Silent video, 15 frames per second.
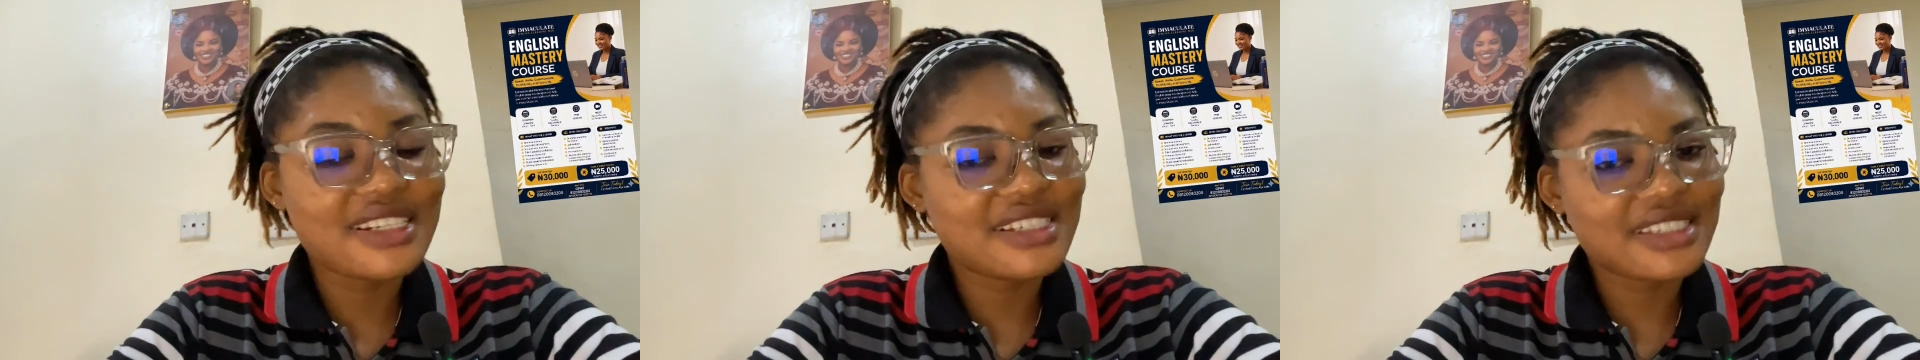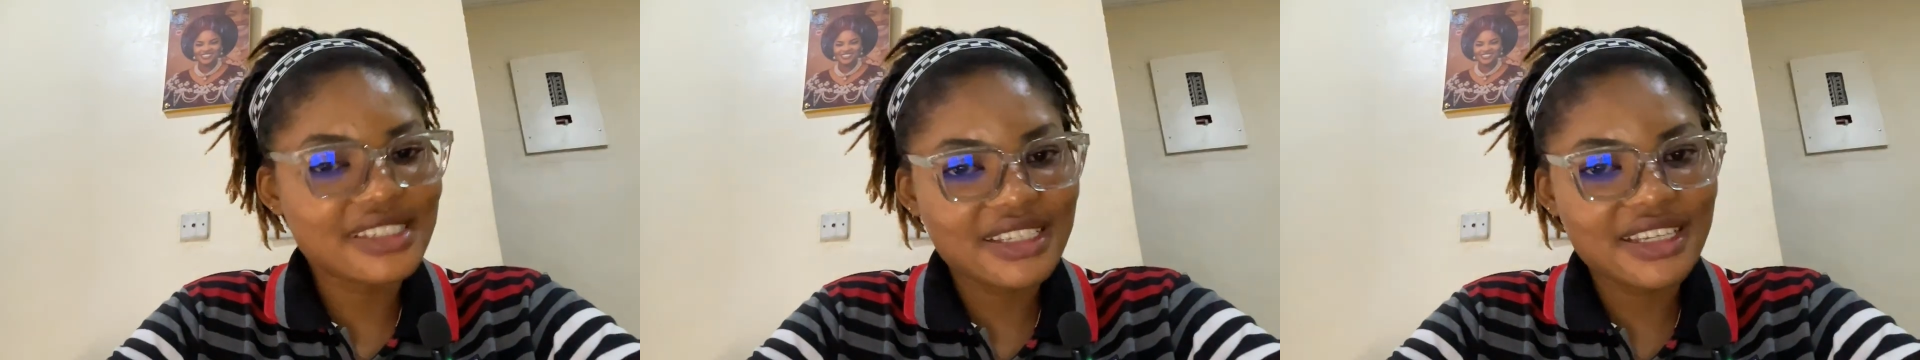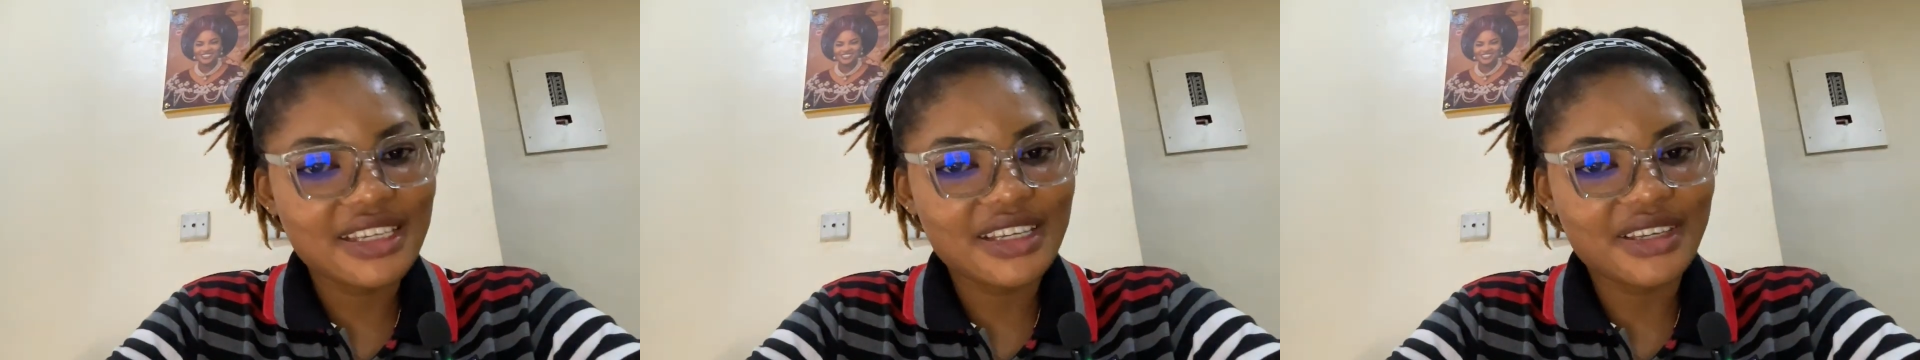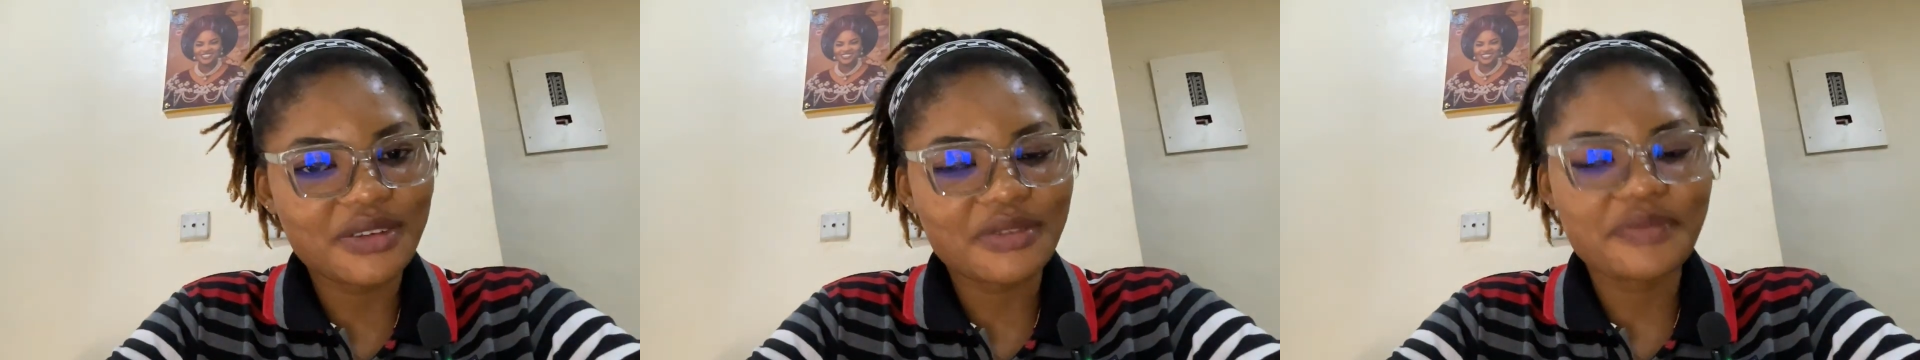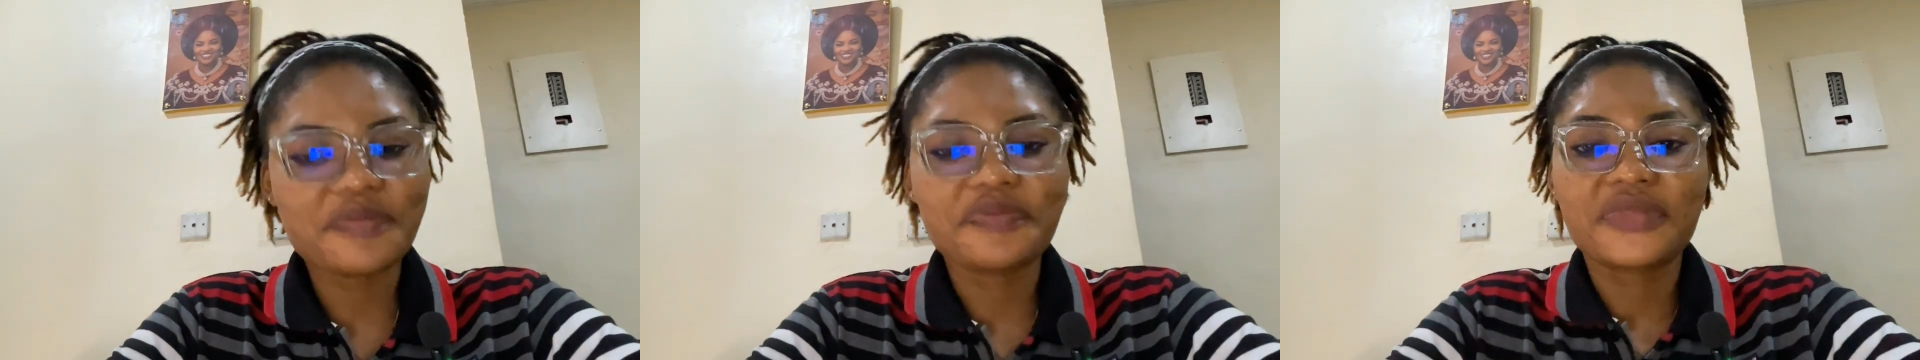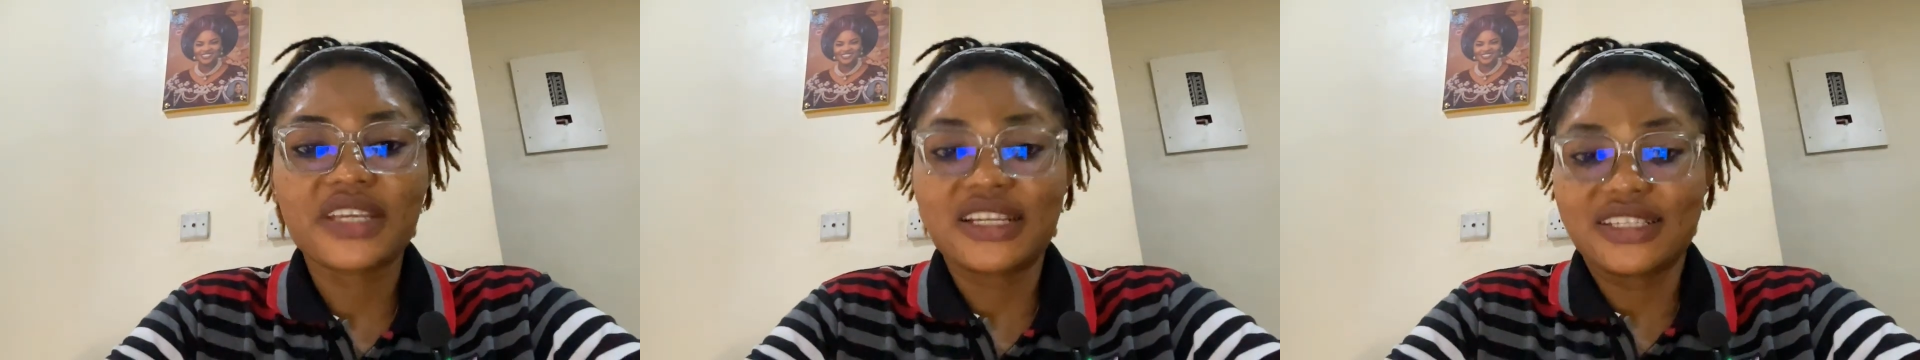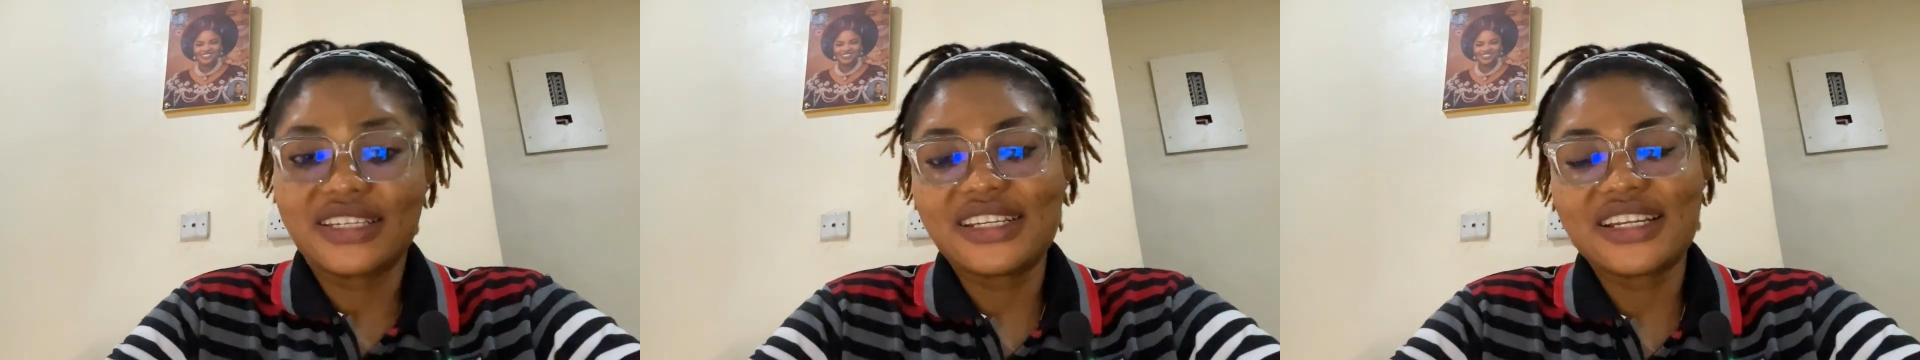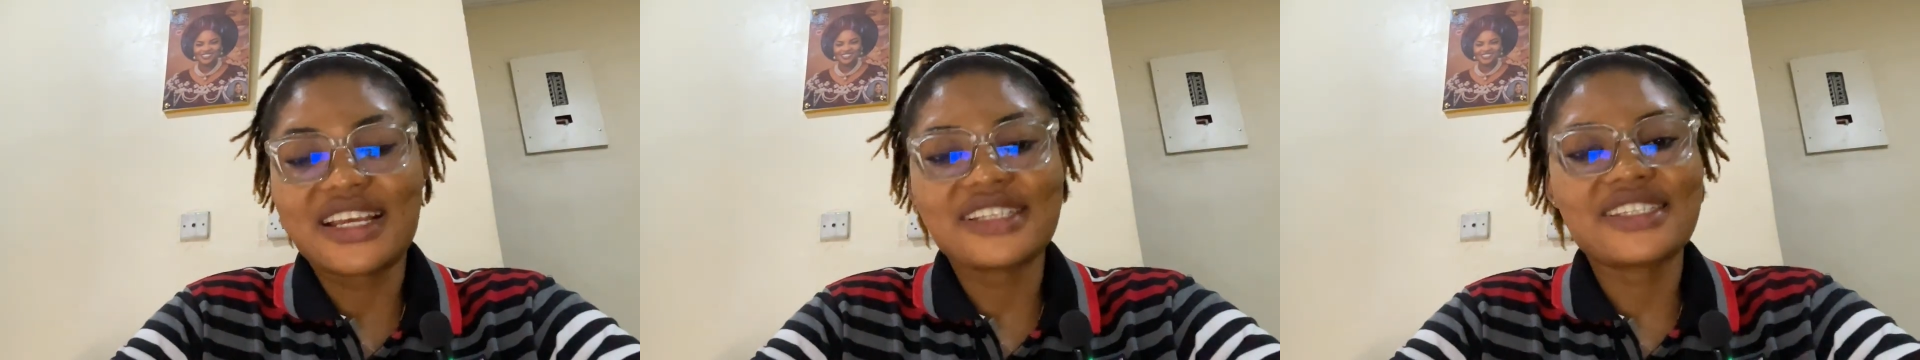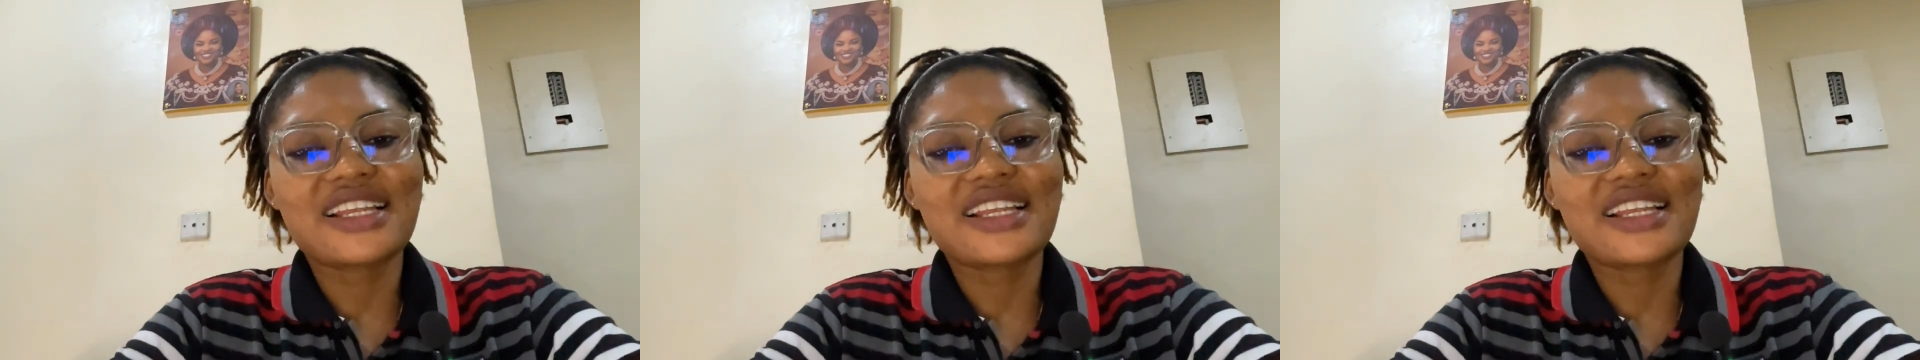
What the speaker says: skill. To the next